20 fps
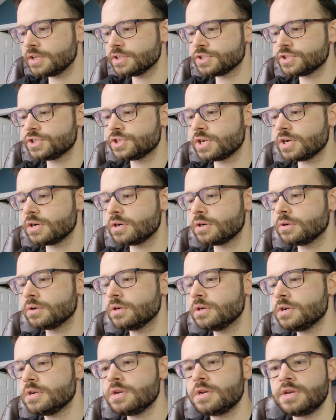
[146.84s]

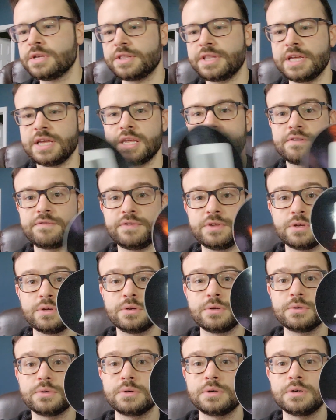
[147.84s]
So they give
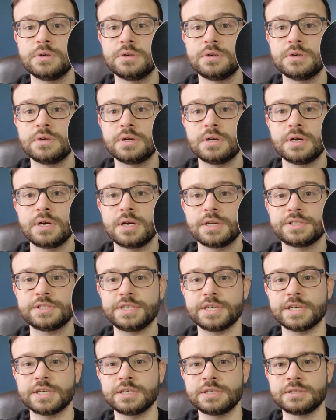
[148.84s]
you a
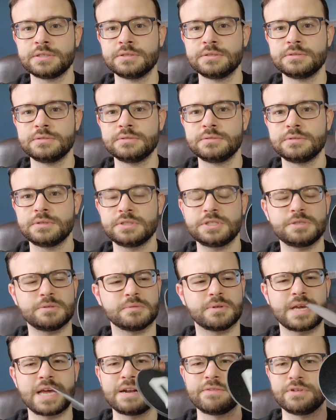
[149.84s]
sticker. It's a
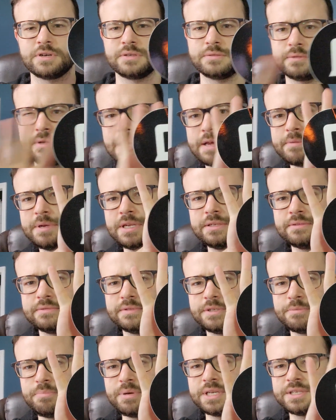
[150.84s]
kind of a, I mean,
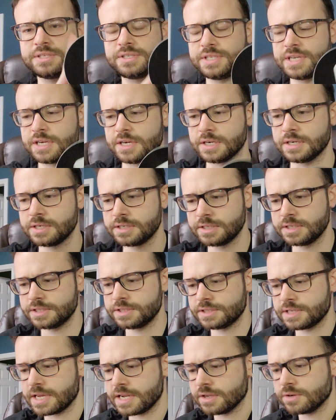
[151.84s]
it's a big sticker.
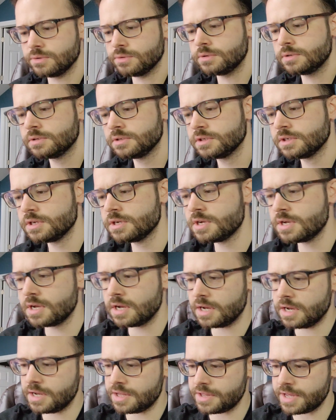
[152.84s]
It's kind of cool.
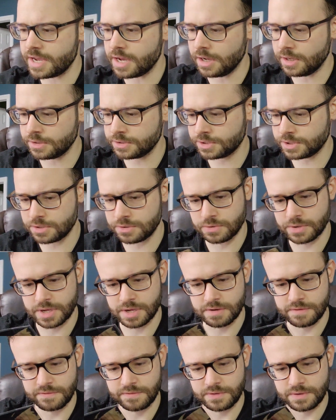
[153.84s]
They also
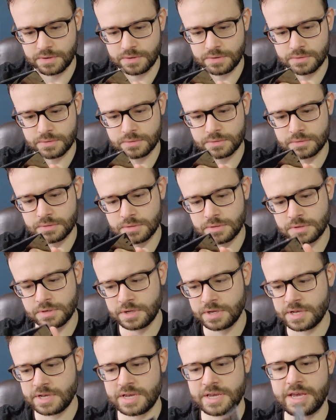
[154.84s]
give you
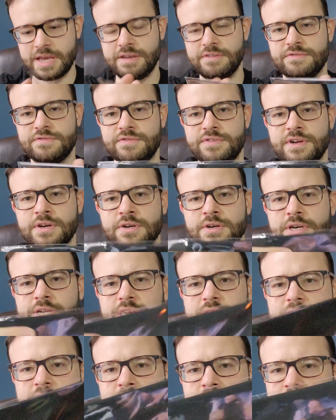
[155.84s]
a
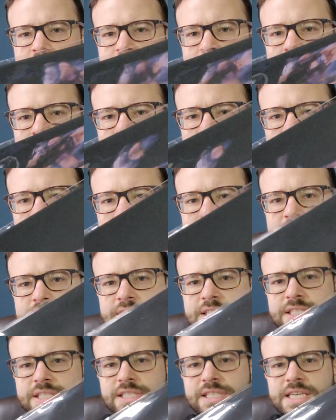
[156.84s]
very
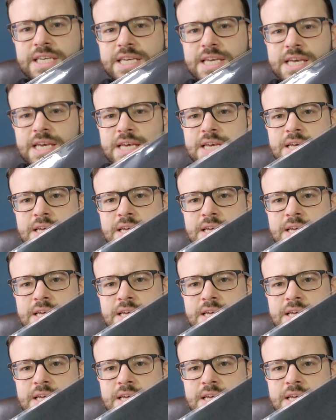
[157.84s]
sleek